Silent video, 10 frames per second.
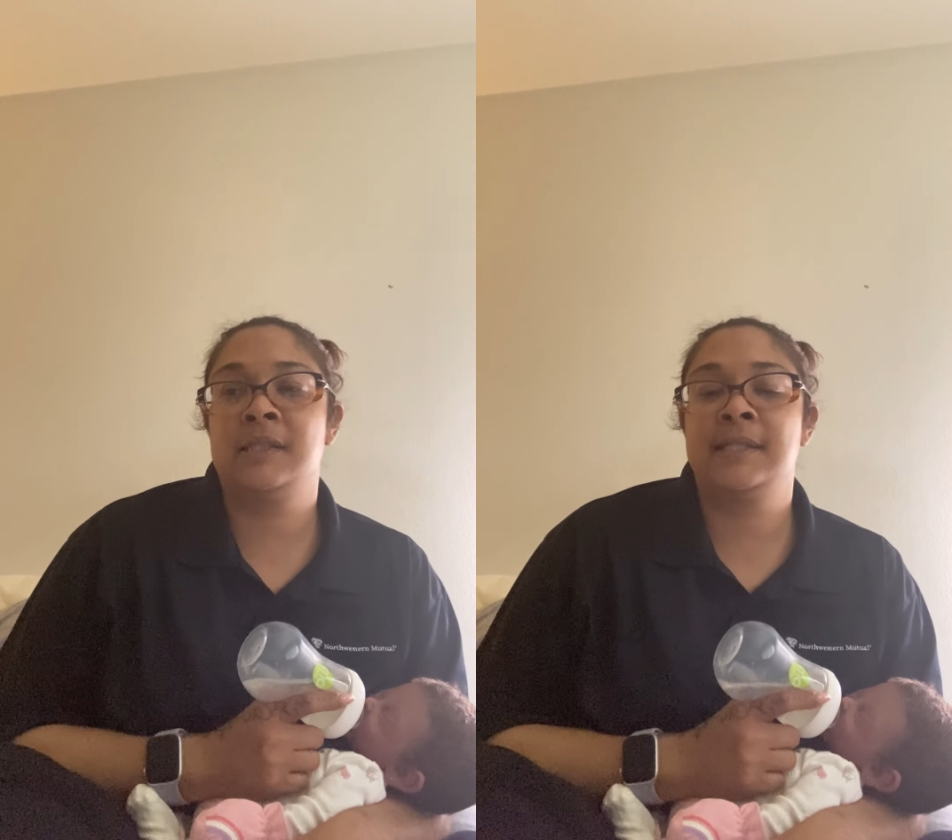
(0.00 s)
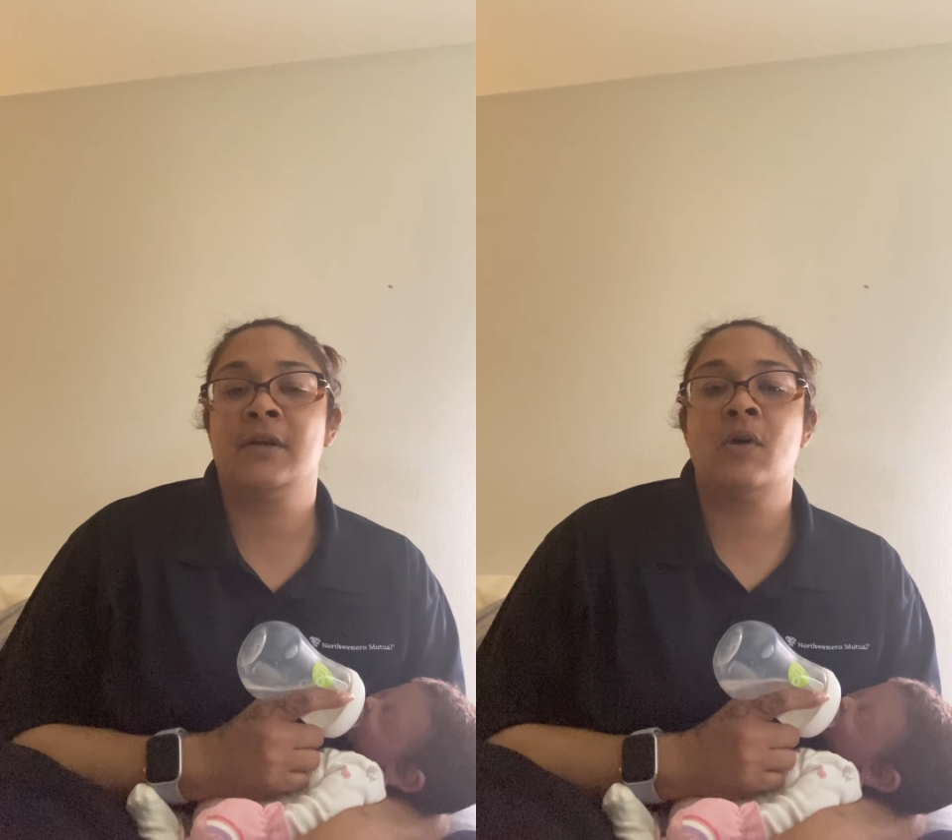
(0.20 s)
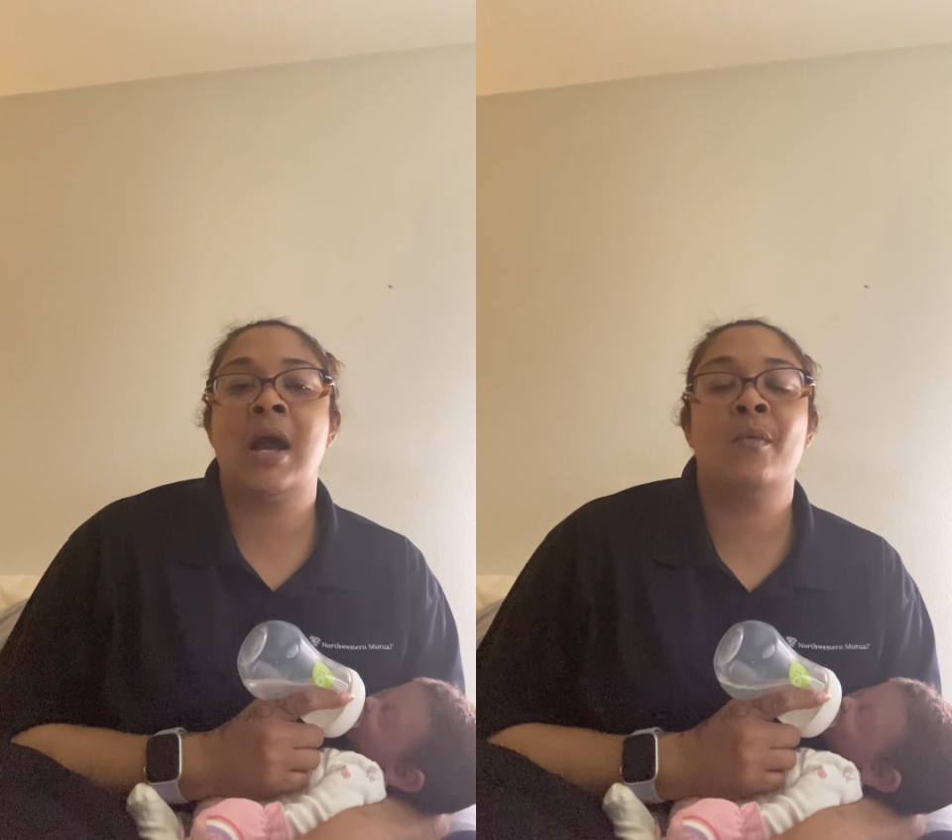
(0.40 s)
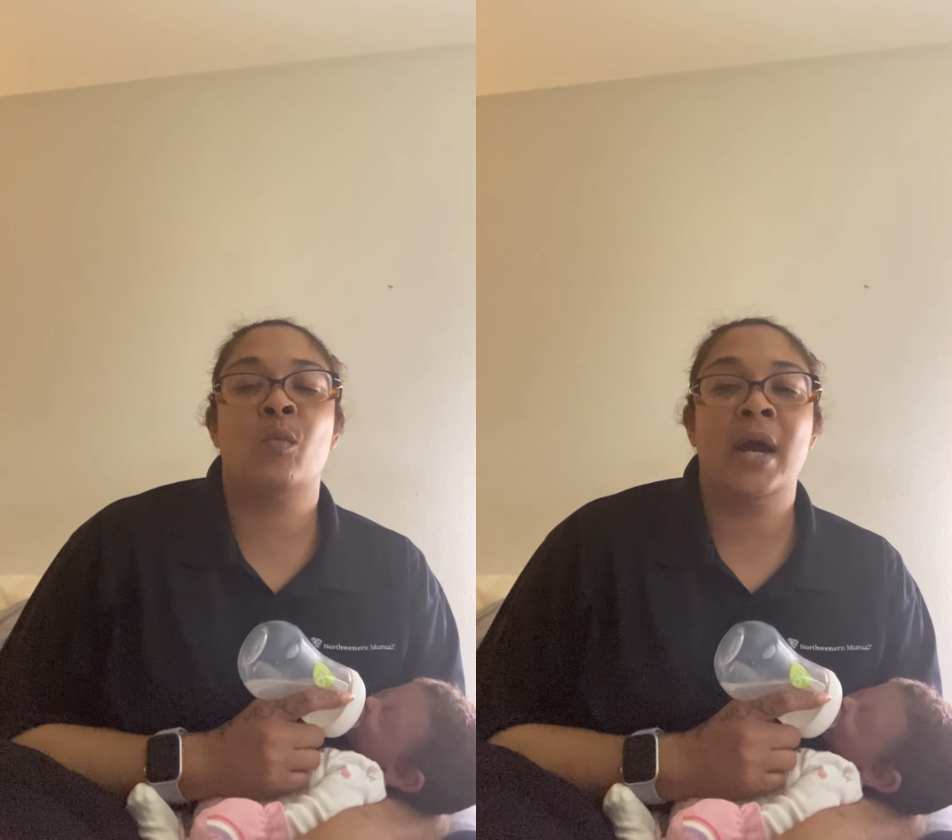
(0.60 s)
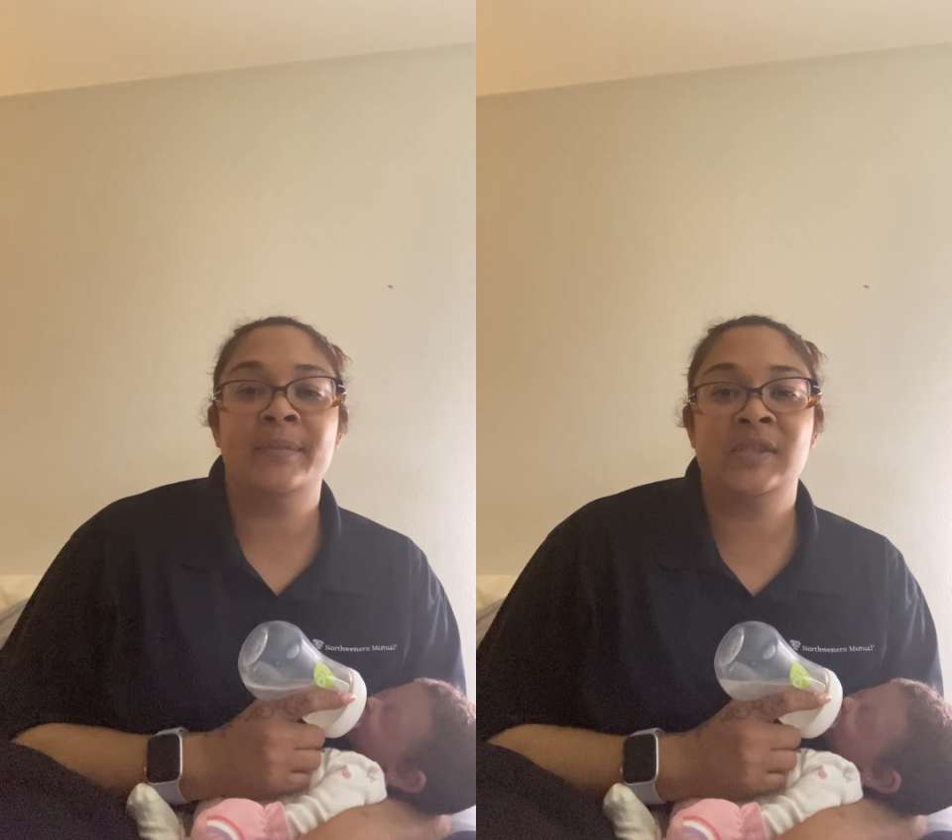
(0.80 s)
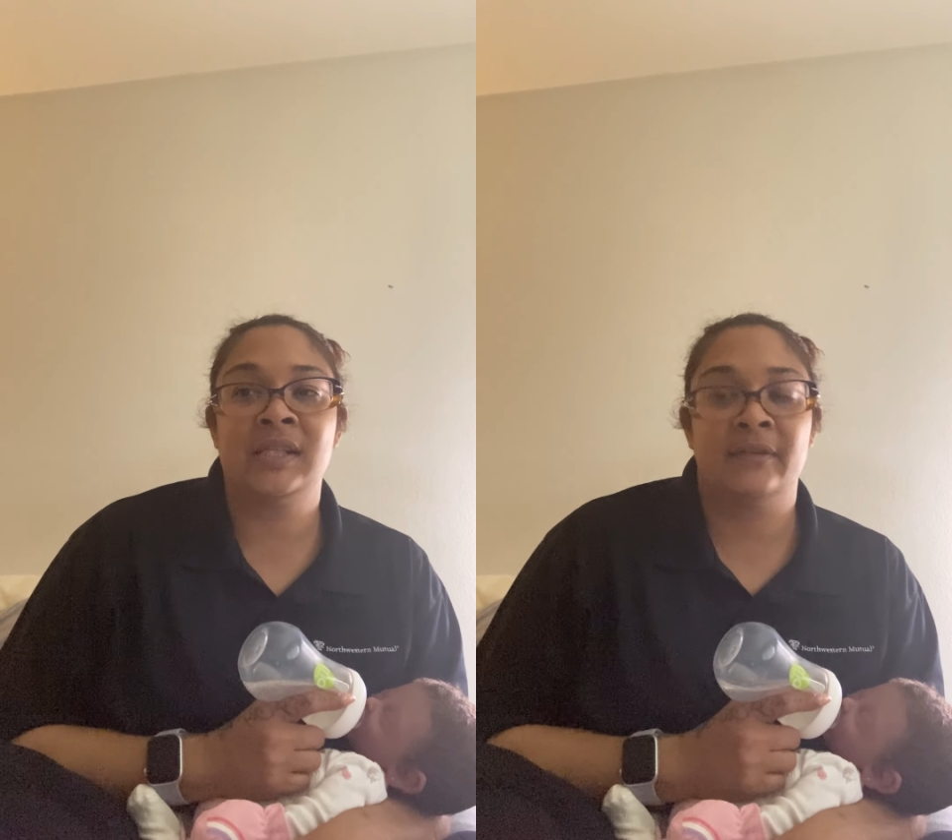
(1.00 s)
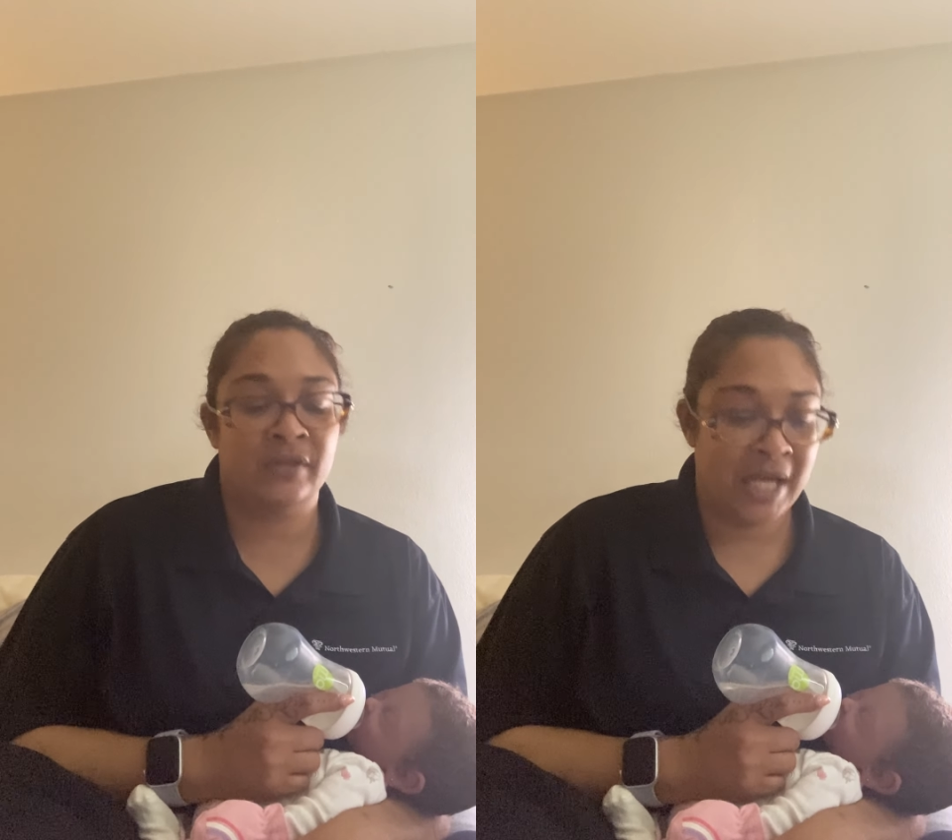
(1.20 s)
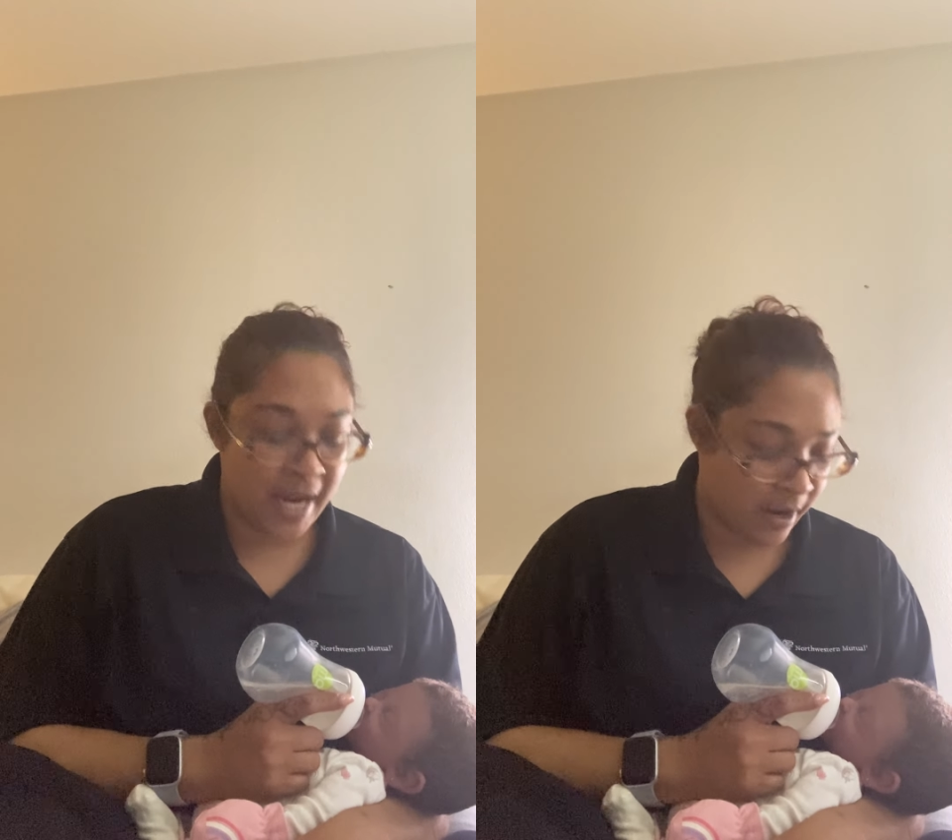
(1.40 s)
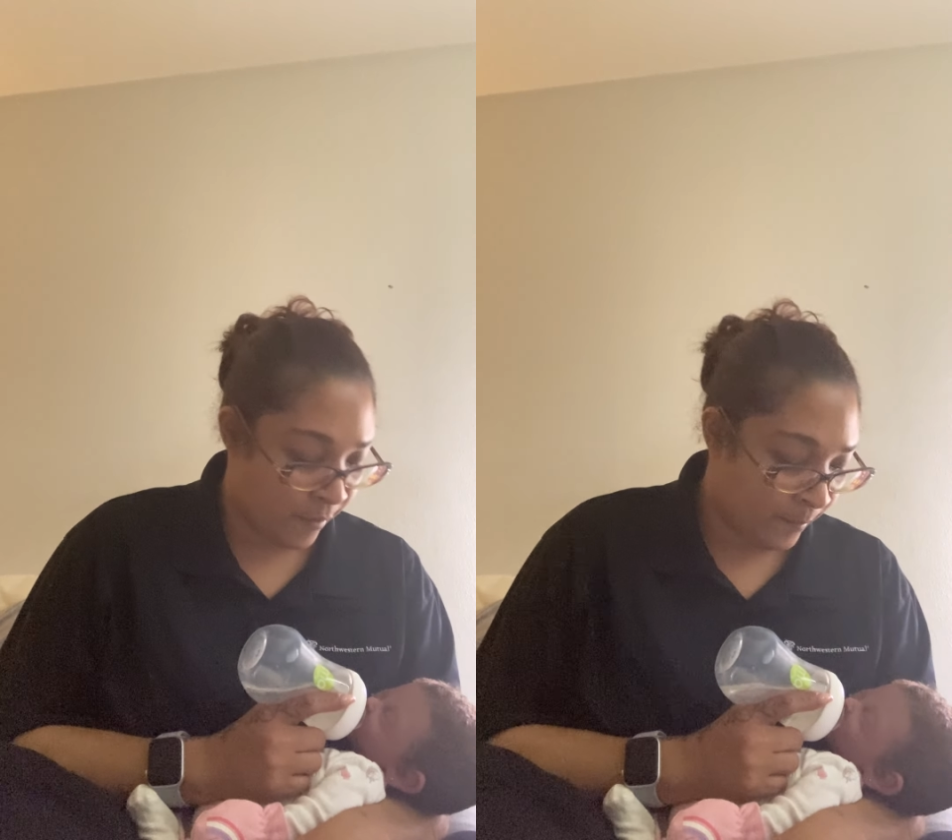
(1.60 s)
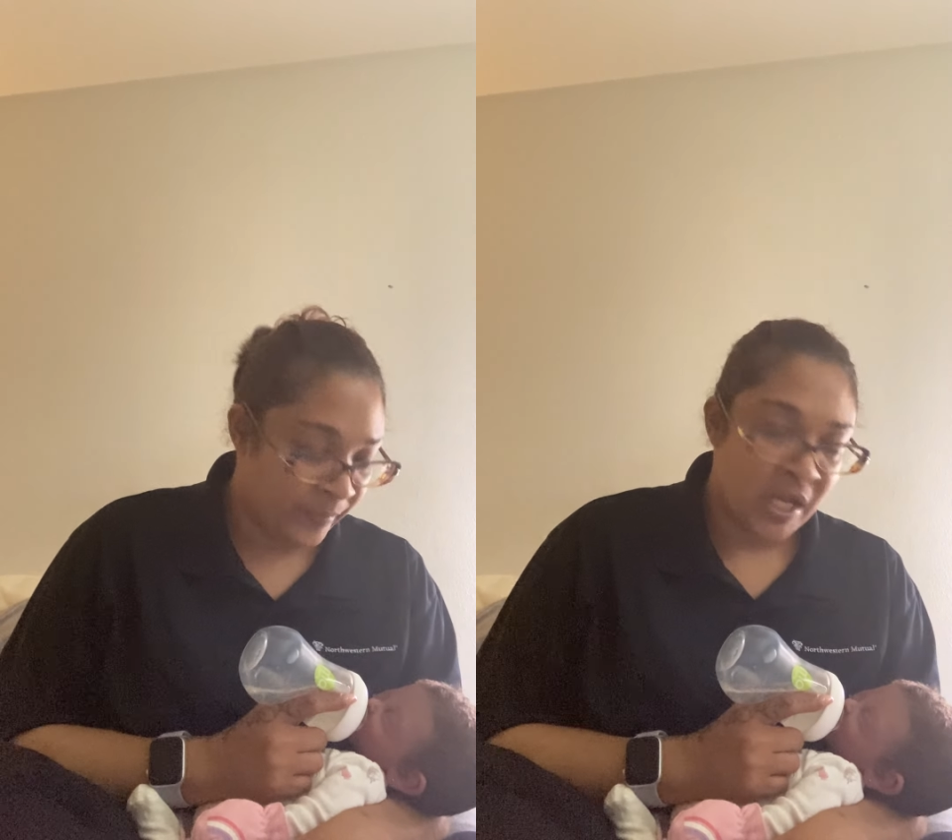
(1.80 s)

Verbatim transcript: So I wipe stuff down.